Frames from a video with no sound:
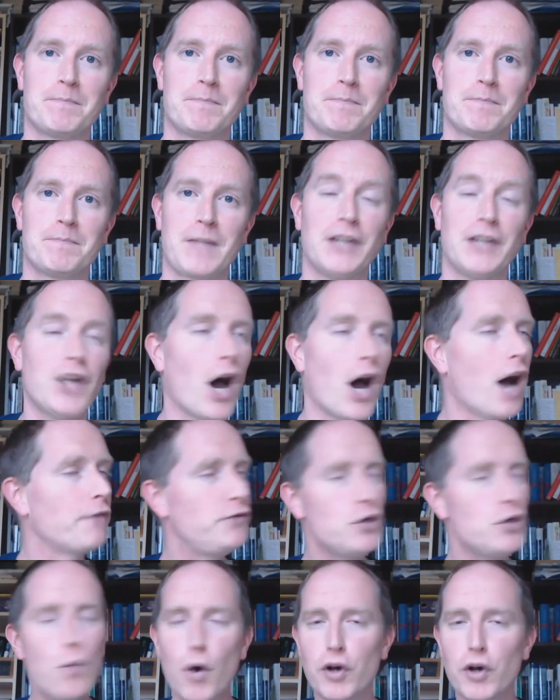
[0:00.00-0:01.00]
Now, a
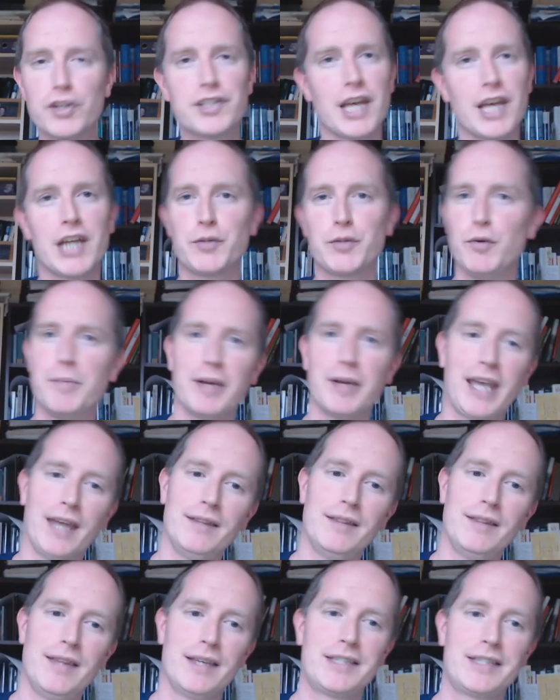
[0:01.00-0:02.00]
few words as we
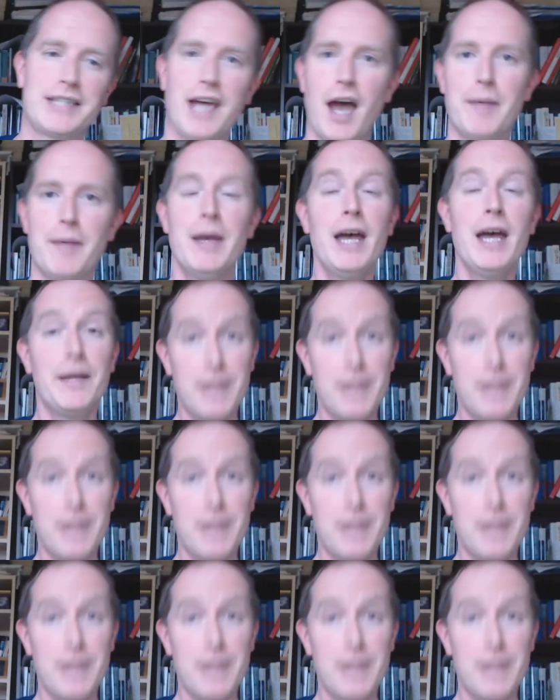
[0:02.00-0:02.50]
begin this time.